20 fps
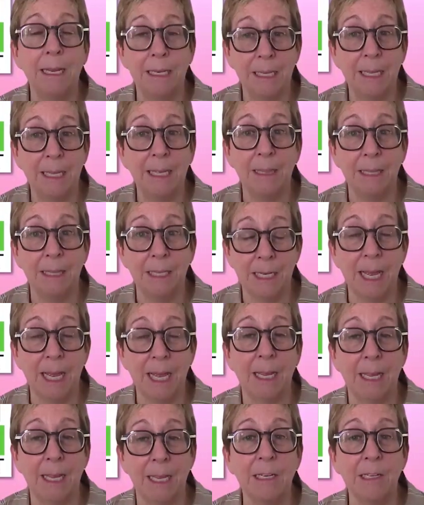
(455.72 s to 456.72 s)
in the
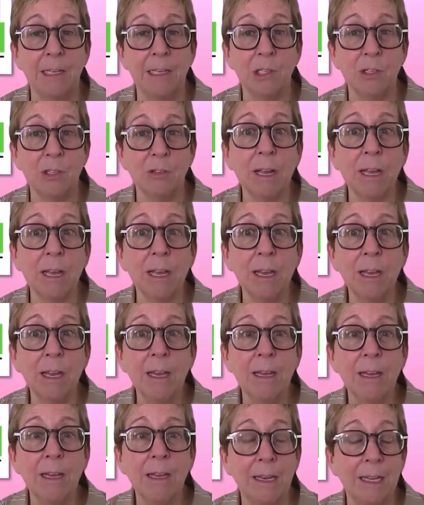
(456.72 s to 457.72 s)
tech industry
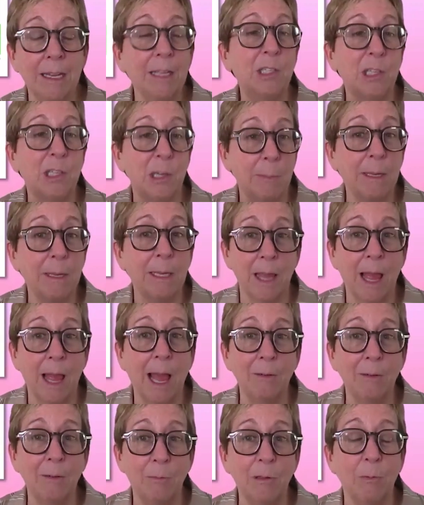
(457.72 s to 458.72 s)
needs to be
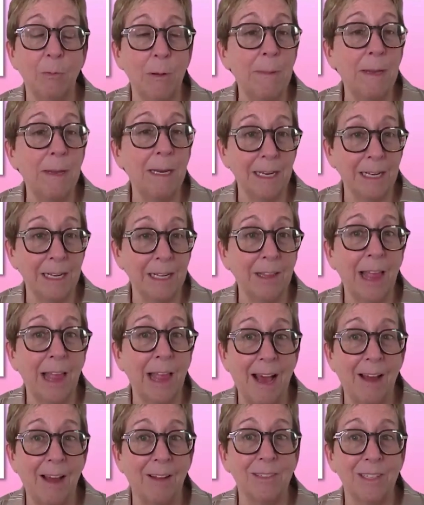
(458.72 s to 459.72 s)
aligned with Women in
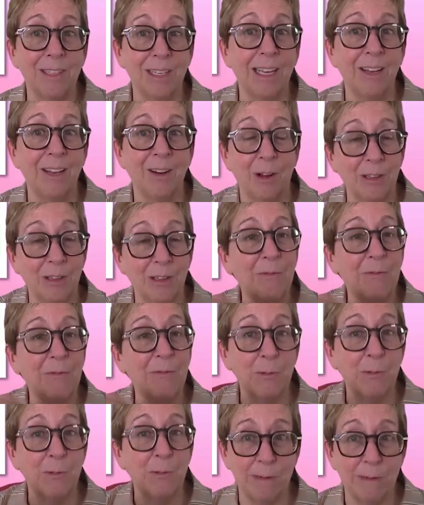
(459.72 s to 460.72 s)
Cloud to get all of
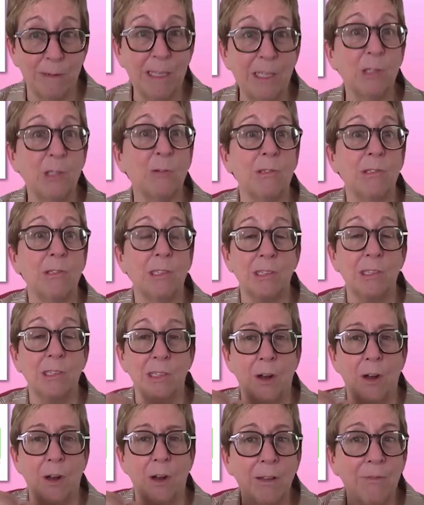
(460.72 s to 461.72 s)
those resources
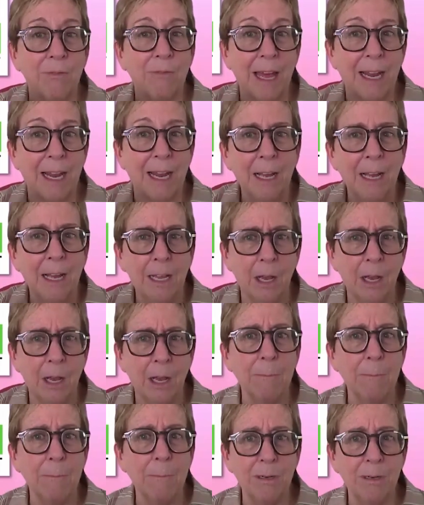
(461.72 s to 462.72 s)
and all of that
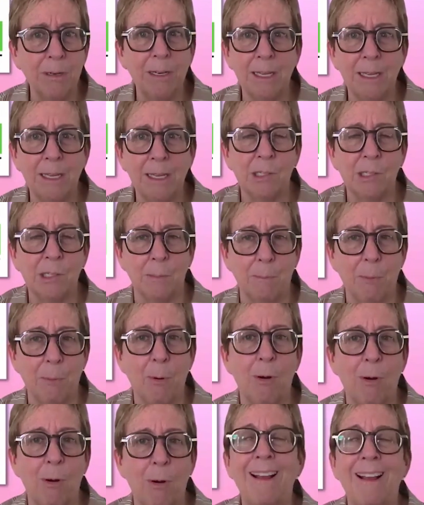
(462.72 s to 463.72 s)
community
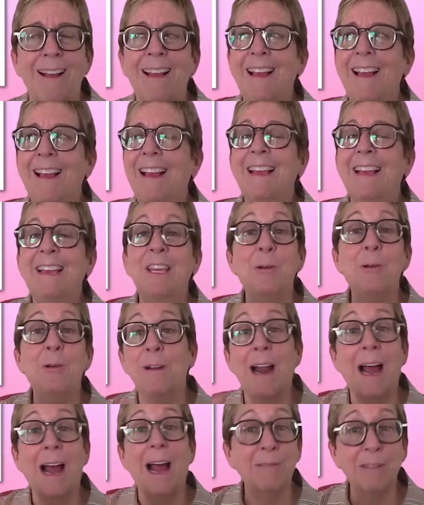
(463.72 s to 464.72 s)
support. You
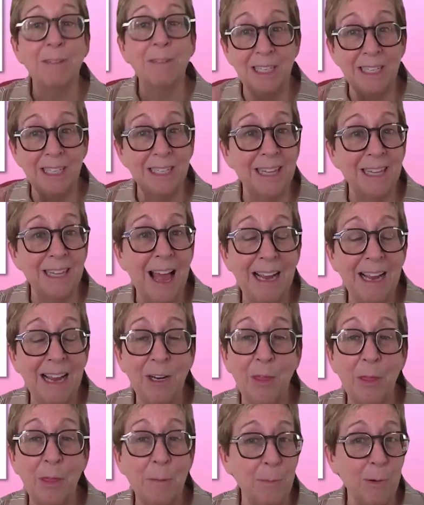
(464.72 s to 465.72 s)
and I really align
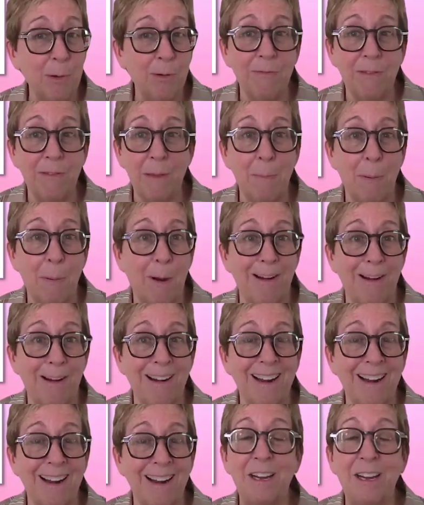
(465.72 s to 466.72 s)
on the movie
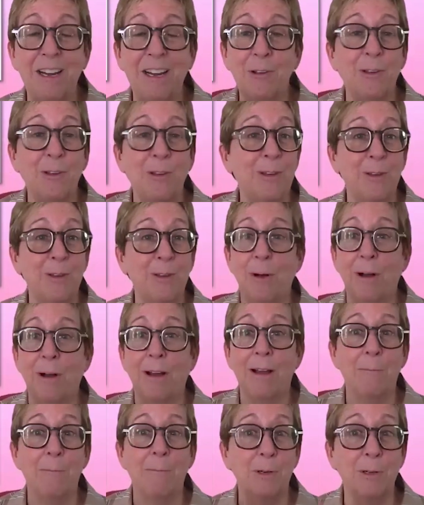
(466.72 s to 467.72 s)
part. I know you all
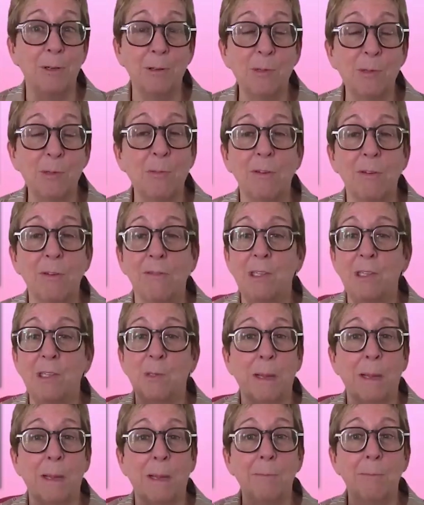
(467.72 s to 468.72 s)
have produced
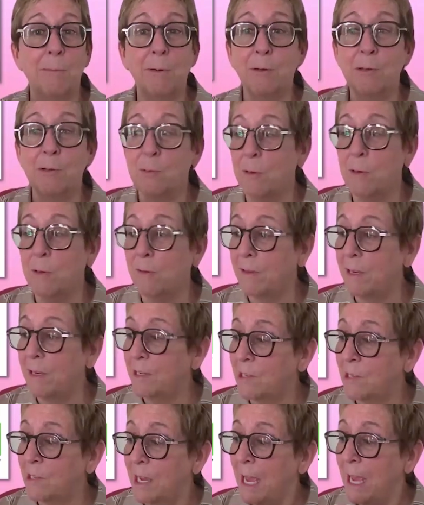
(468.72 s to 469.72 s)
movies, plan to produce
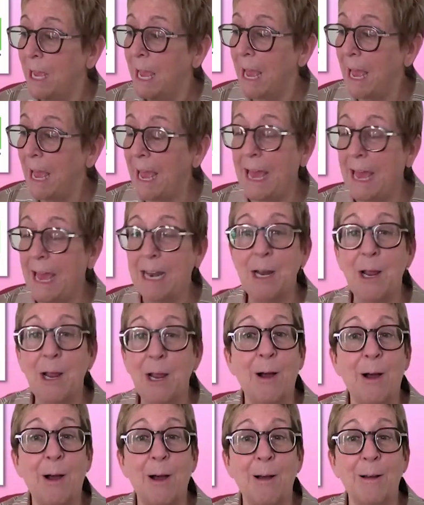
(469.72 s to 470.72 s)
movies, and
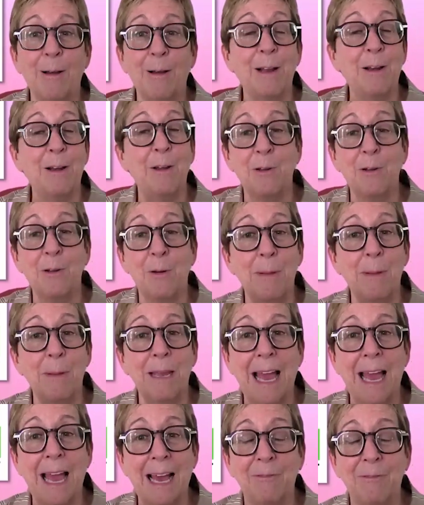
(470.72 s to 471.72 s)
I know you're a
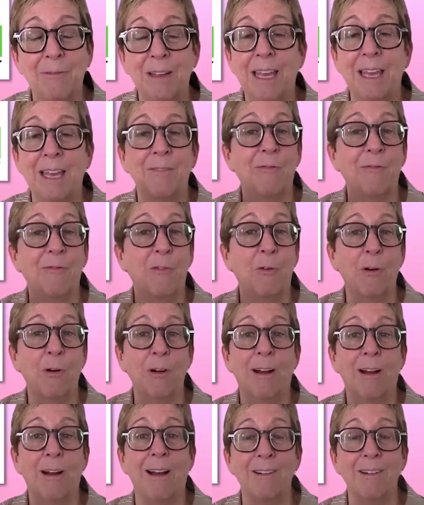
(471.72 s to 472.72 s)
big advocate
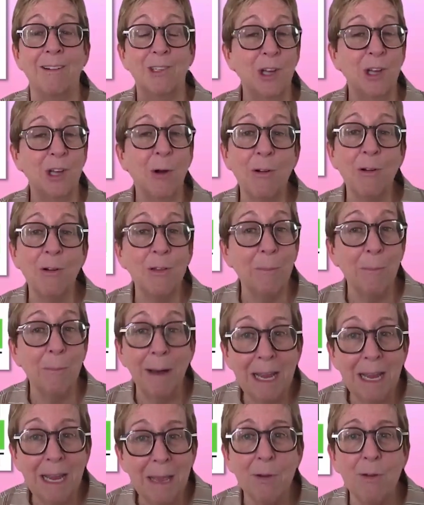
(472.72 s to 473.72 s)
for our Show Her the
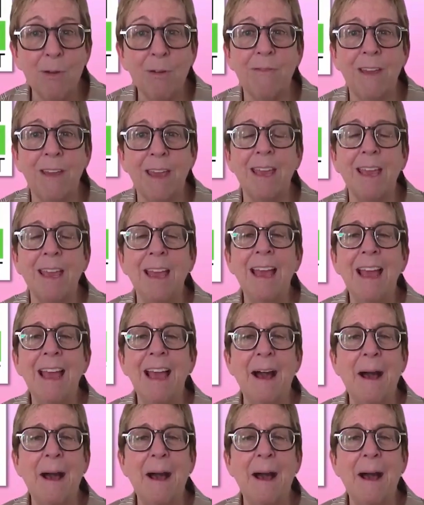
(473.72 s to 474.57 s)
Money movie.